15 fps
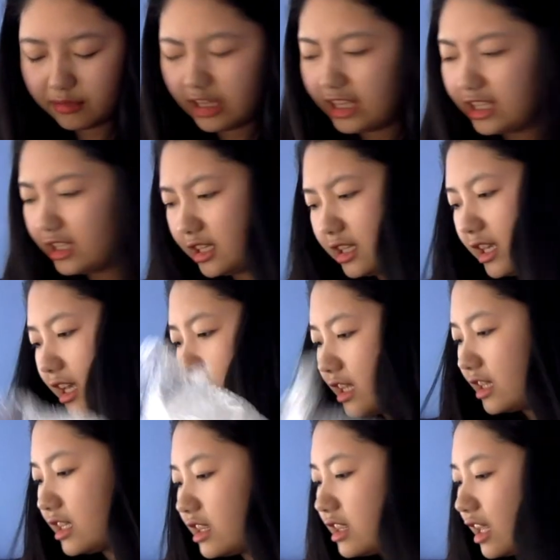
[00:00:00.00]
I didn't get
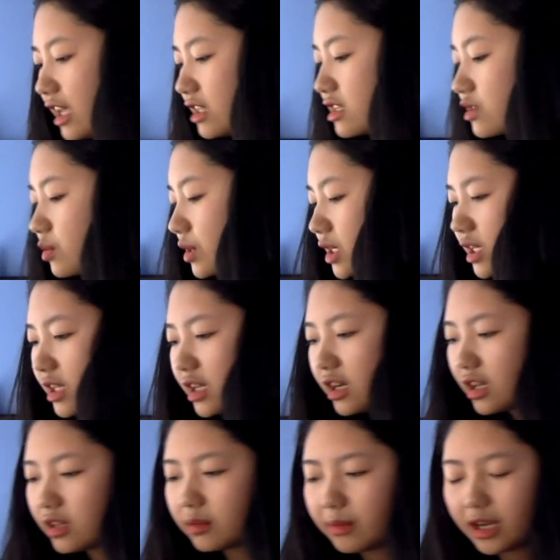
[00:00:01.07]
any dents or anything
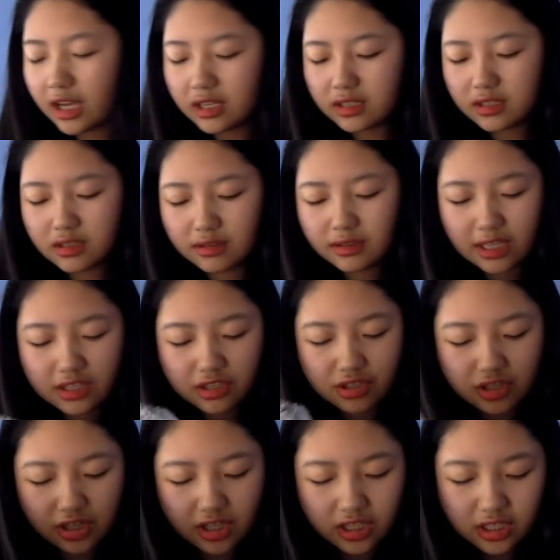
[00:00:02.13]
on the box, so
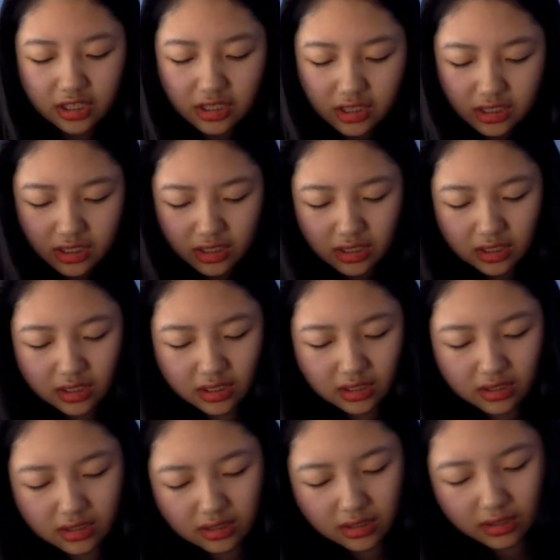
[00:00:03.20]

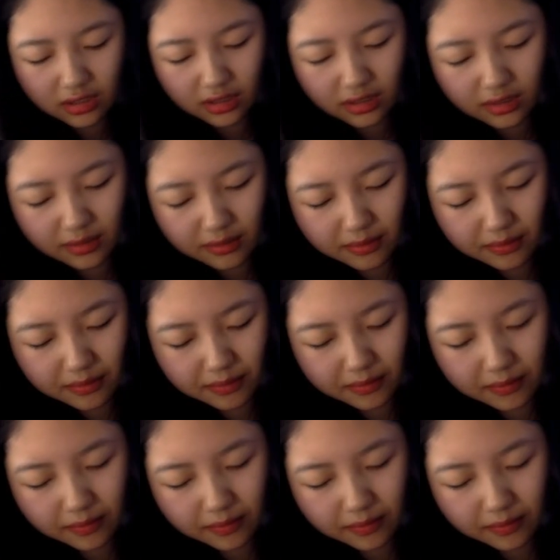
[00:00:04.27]
that's good.